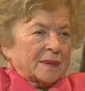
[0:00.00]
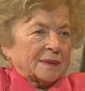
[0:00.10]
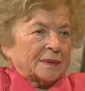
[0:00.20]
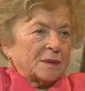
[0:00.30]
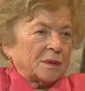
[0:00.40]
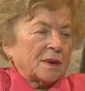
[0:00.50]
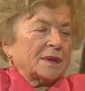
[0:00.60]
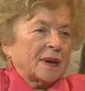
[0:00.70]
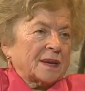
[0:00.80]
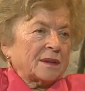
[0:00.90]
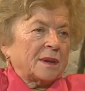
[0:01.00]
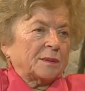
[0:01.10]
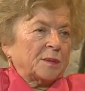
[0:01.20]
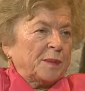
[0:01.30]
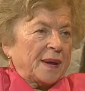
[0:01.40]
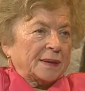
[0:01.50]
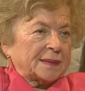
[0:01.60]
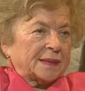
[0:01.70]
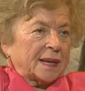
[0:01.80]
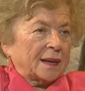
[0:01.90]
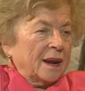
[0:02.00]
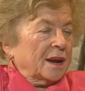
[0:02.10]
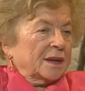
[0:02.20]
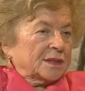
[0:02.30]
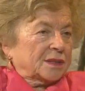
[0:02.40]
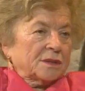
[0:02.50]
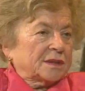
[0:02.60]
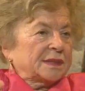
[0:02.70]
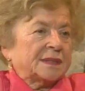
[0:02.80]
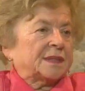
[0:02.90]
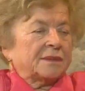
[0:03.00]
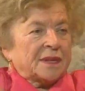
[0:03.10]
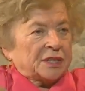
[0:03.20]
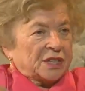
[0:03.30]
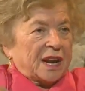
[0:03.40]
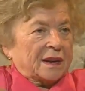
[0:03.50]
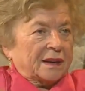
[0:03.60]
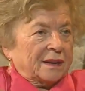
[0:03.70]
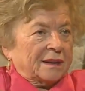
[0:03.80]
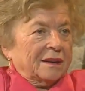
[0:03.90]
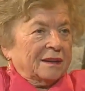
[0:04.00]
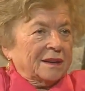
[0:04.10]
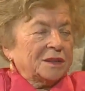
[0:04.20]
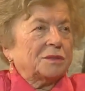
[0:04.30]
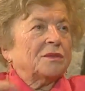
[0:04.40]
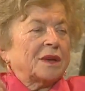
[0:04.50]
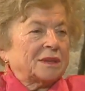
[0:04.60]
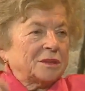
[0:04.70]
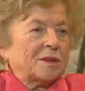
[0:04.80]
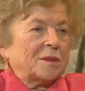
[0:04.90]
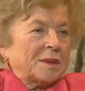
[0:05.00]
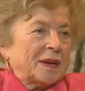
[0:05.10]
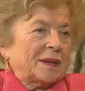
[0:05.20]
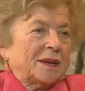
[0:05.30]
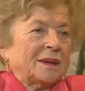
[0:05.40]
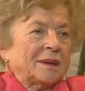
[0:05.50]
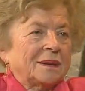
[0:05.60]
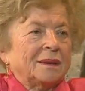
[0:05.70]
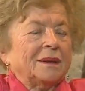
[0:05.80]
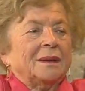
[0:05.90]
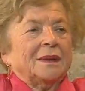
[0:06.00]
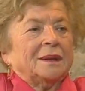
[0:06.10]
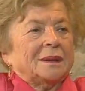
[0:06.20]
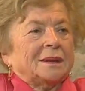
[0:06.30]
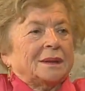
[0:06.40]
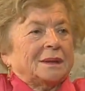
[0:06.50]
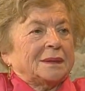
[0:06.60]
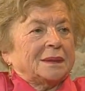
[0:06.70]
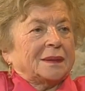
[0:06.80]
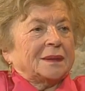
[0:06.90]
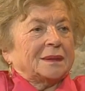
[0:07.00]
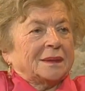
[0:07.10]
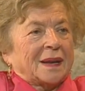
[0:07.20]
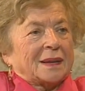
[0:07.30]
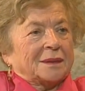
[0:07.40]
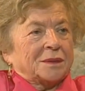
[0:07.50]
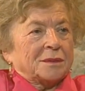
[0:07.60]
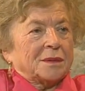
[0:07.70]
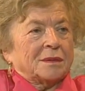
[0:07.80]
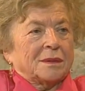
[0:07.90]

So long he come to Palestine. So is Zvi Steiger. He too went to Romania and uh, then to,